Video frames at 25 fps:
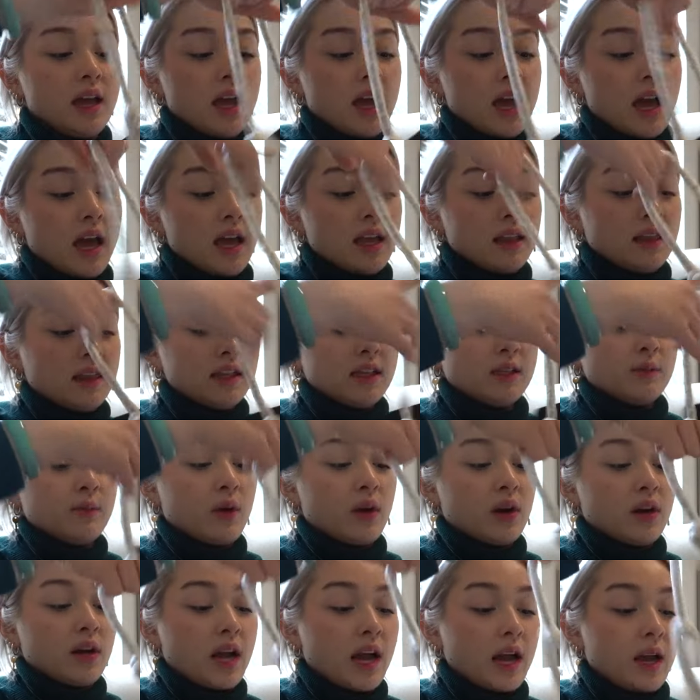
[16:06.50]
and this
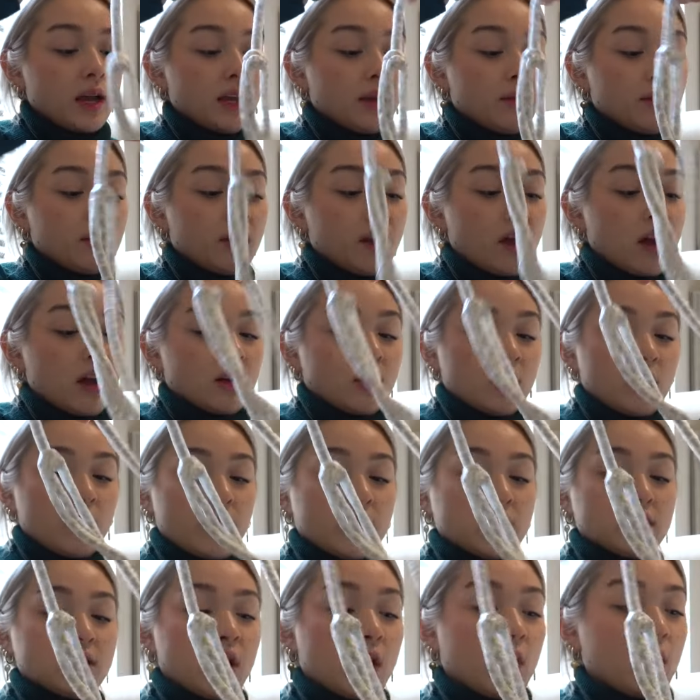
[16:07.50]
part I am not
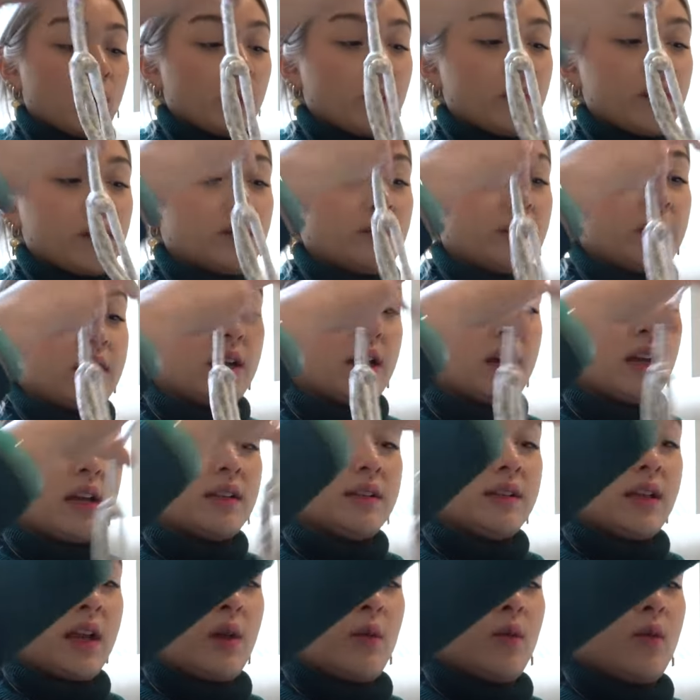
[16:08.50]
going to open
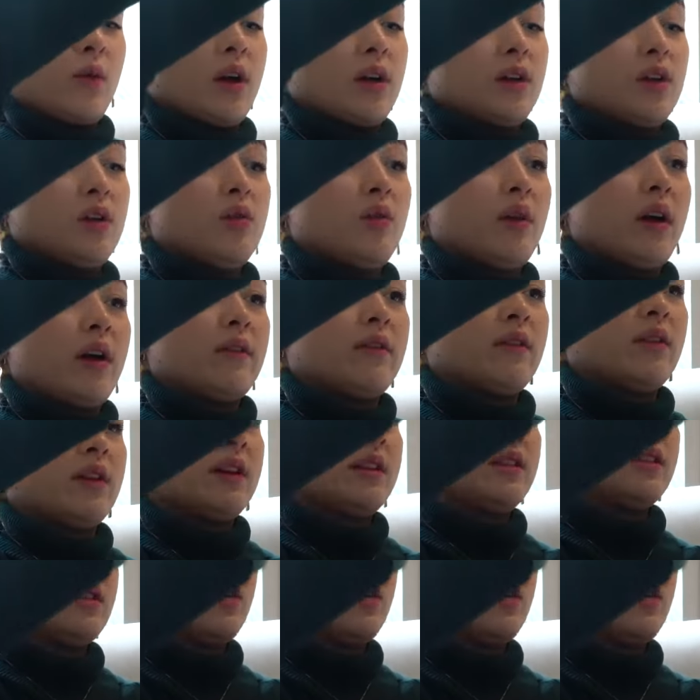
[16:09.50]
because I want whoever is